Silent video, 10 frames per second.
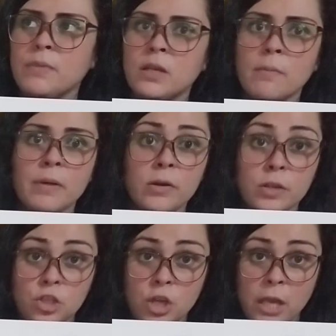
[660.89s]
peanut butter
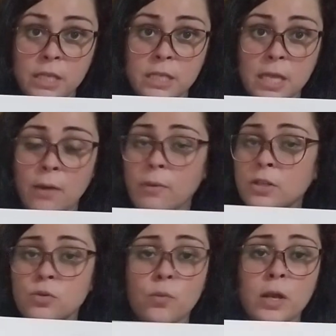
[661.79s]
and jelly
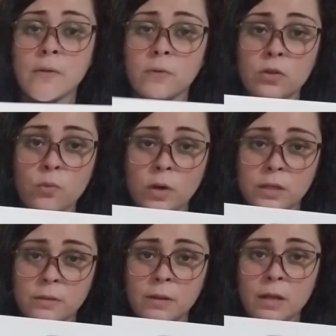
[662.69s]
sandwich, whatever you want
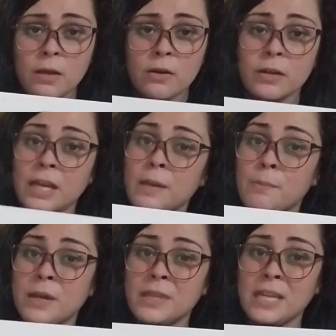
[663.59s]
it. Okay,
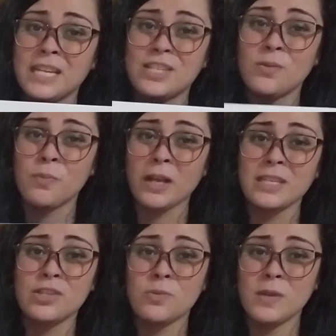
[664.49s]
but they need to
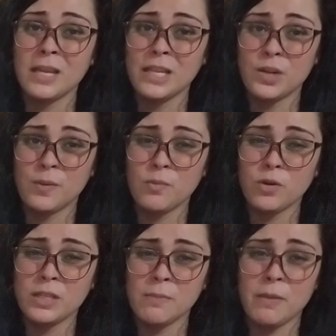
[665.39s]
practice to be a little bit more
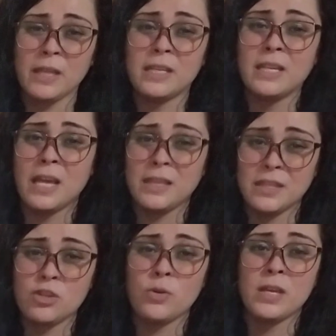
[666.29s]
independent, and
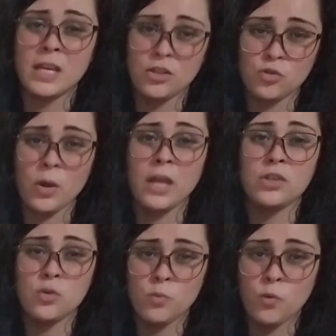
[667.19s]
so they can try
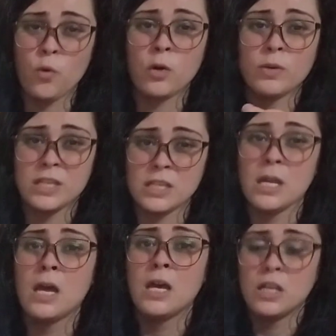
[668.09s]
to work with this,
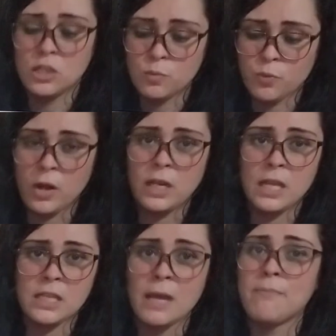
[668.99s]

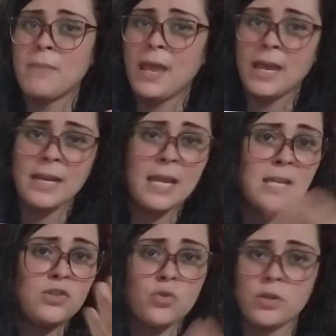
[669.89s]
spreading the
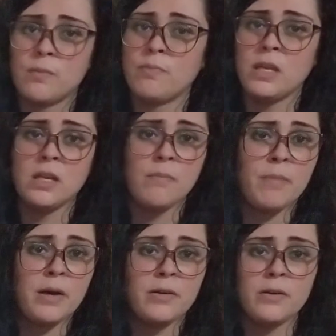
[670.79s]
mayonnaise or the peanut
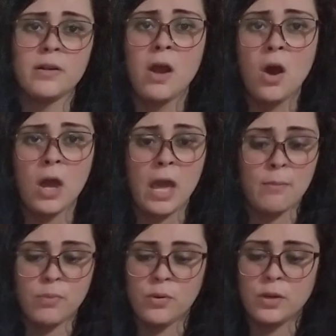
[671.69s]
butter
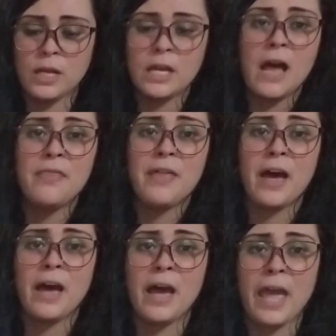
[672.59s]
and putting the
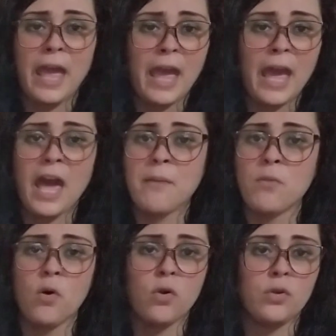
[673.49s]
ham
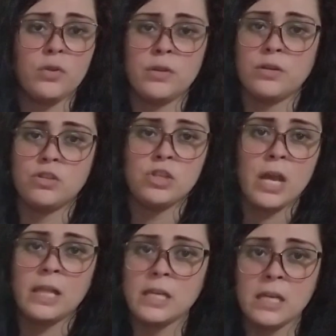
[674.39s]
or the
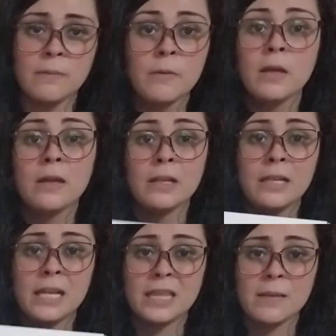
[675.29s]
jelly.
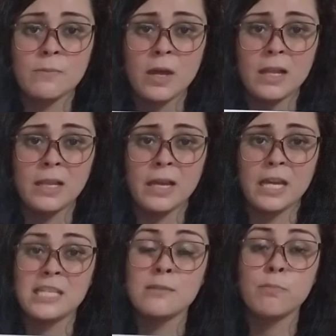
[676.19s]
Let them
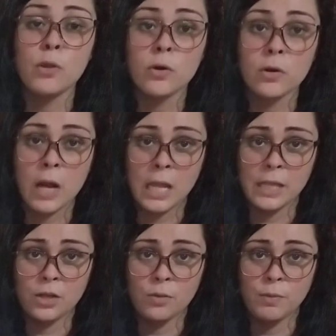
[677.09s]
explore a
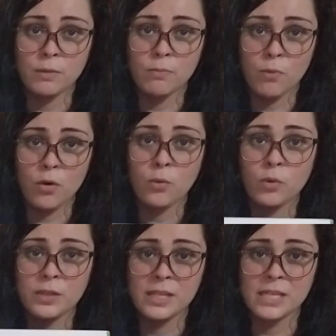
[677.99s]
little bit more
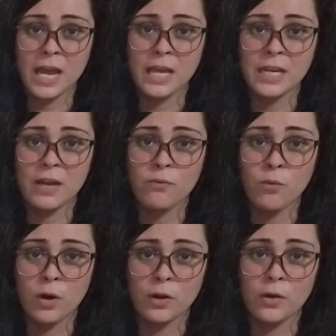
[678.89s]
with this kind of
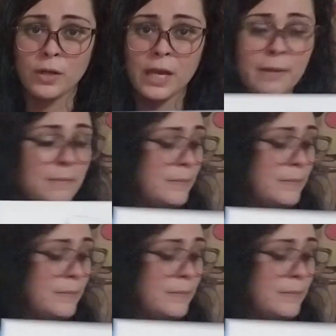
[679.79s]
work, okay?